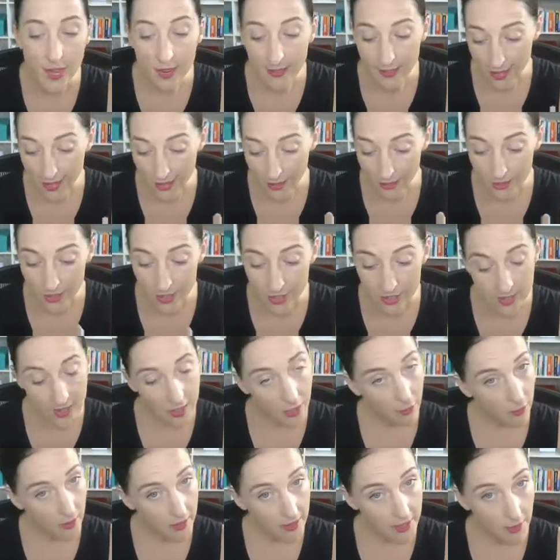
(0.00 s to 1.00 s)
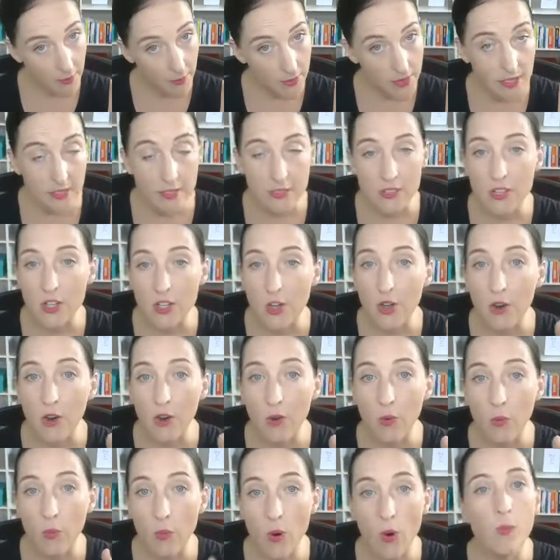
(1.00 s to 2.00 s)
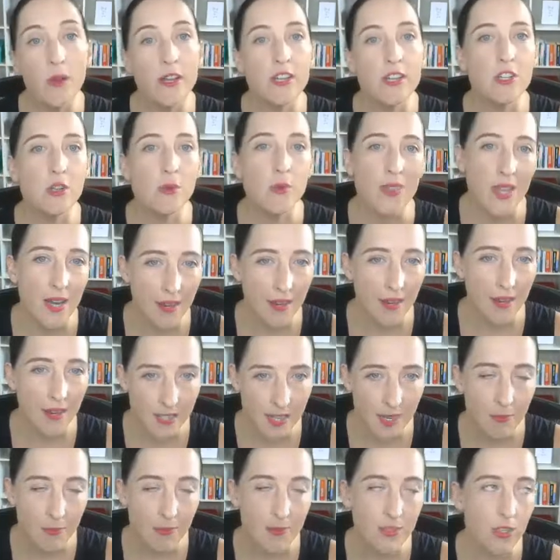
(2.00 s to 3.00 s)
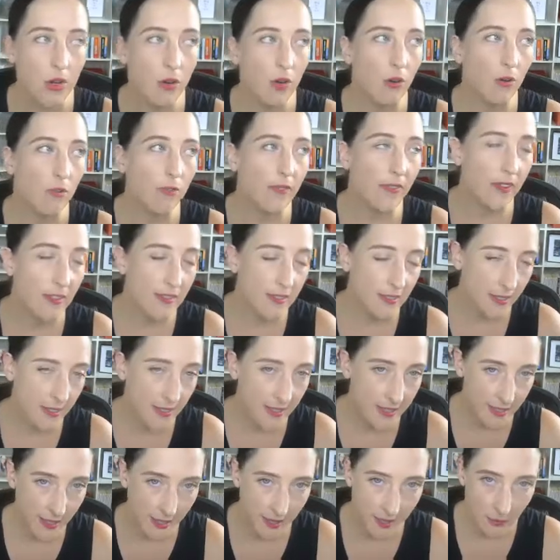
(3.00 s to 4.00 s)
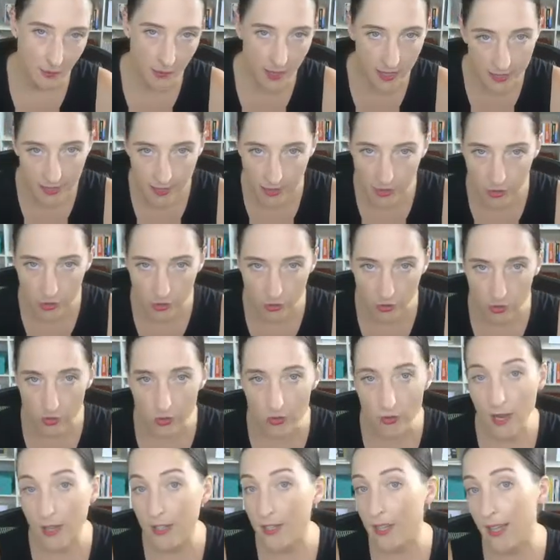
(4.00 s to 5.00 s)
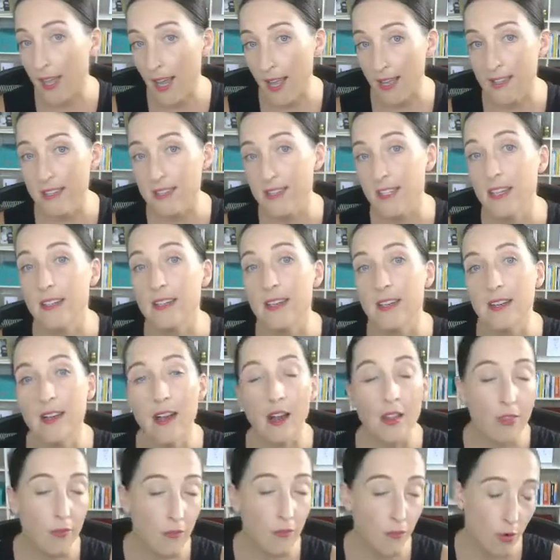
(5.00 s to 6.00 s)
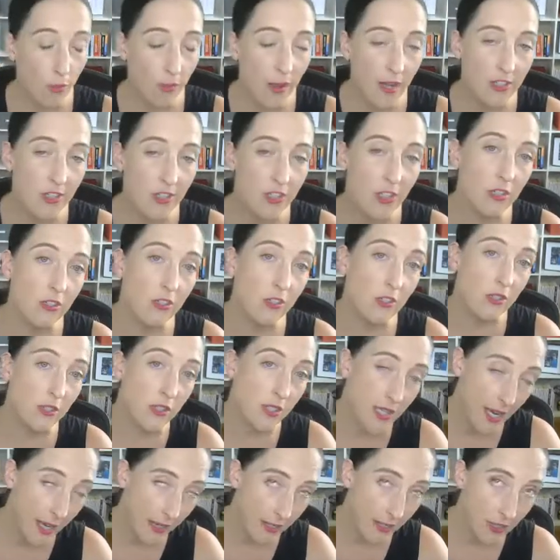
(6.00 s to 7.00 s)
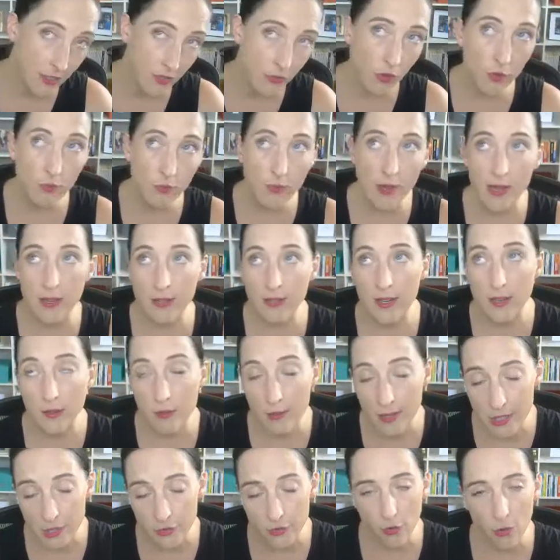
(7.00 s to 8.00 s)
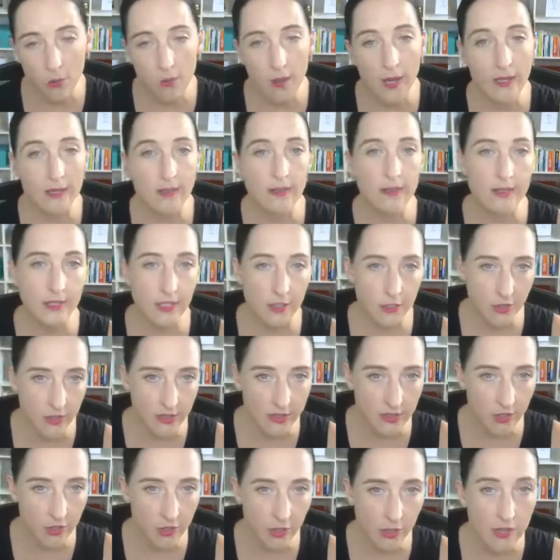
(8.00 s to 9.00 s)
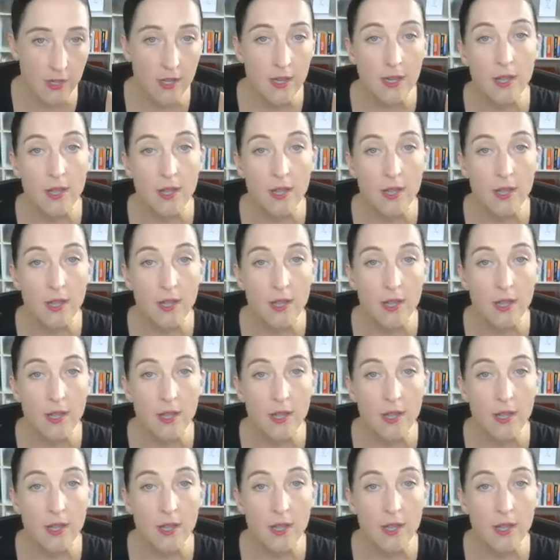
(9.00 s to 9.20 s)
Now, just a couple of tips. So what we do within our team is obviously you send the message through, and you can send in other formats. You can do text format, image format, etc., etc.